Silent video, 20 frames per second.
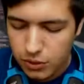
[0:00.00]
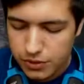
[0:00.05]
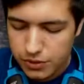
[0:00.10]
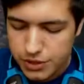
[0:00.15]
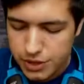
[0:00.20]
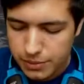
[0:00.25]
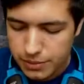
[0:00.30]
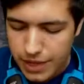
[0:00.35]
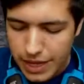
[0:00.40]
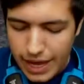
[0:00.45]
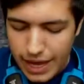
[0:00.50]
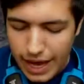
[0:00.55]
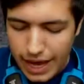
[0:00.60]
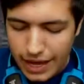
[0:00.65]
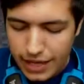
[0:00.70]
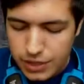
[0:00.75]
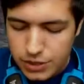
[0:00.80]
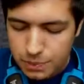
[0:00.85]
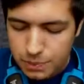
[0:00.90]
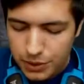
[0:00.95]
awesome.
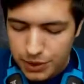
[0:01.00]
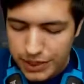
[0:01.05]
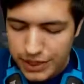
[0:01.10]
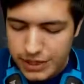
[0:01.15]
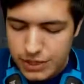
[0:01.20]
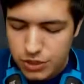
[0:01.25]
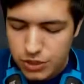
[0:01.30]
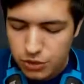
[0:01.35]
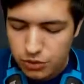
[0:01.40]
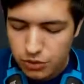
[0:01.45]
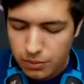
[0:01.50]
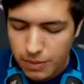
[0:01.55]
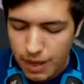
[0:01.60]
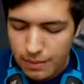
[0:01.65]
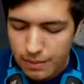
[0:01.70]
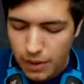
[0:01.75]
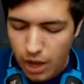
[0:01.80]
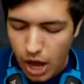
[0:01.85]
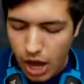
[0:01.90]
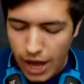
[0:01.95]
And please do
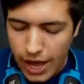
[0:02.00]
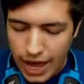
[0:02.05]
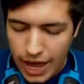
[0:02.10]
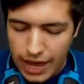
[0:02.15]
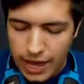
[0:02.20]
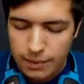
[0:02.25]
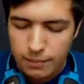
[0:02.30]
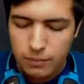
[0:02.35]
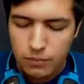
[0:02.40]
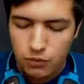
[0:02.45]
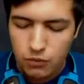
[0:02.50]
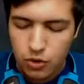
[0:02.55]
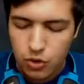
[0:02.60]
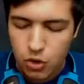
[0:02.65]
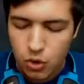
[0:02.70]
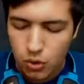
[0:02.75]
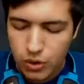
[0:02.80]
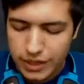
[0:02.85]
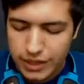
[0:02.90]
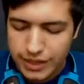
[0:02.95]
remember, I am
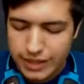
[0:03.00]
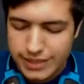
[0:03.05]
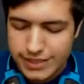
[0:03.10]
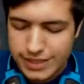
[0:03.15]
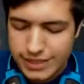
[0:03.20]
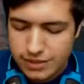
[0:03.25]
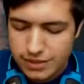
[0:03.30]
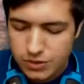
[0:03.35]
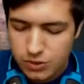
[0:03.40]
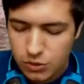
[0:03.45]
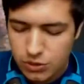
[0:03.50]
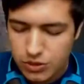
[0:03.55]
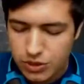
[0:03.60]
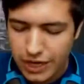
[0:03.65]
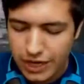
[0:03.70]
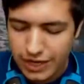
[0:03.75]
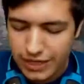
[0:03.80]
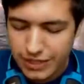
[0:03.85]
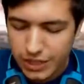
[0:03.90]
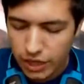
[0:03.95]
recording this. This is also
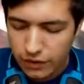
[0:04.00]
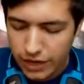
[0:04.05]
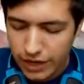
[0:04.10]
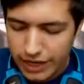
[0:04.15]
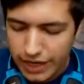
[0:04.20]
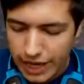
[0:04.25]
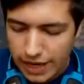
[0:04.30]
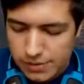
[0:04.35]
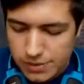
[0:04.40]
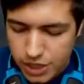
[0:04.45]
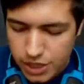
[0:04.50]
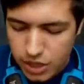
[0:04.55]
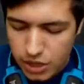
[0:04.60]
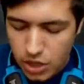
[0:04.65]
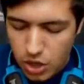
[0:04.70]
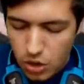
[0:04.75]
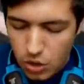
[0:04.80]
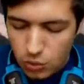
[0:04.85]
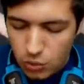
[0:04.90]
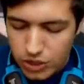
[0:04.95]
getting direct capture,
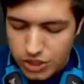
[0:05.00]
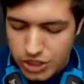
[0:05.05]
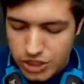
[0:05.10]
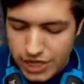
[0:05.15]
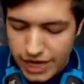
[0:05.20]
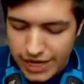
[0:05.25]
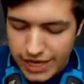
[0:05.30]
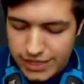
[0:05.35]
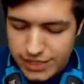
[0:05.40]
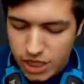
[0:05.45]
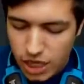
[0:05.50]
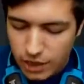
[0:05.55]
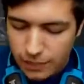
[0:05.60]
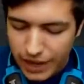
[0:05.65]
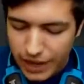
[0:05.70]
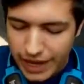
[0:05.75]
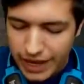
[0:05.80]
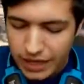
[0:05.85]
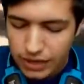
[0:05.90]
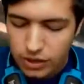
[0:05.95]
which takes up
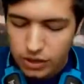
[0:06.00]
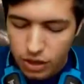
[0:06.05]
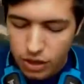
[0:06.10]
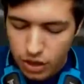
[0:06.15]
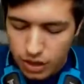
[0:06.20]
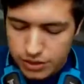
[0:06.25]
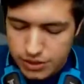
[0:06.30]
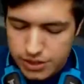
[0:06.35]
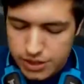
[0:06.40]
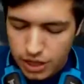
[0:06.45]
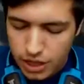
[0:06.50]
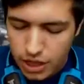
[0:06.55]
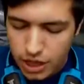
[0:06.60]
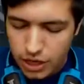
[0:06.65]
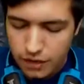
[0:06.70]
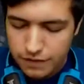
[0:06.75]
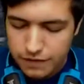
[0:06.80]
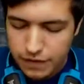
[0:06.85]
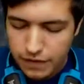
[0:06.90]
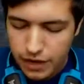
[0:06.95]
a lot
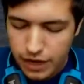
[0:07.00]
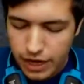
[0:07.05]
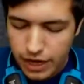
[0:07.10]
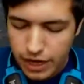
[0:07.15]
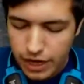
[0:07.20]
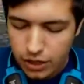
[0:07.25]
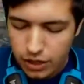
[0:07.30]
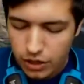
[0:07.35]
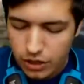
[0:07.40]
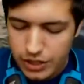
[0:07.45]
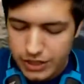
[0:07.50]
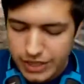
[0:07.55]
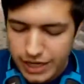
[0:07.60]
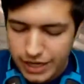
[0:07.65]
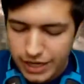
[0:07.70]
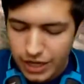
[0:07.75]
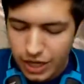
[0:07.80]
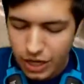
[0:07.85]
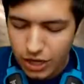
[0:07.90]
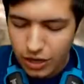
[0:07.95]
of
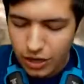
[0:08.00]
data,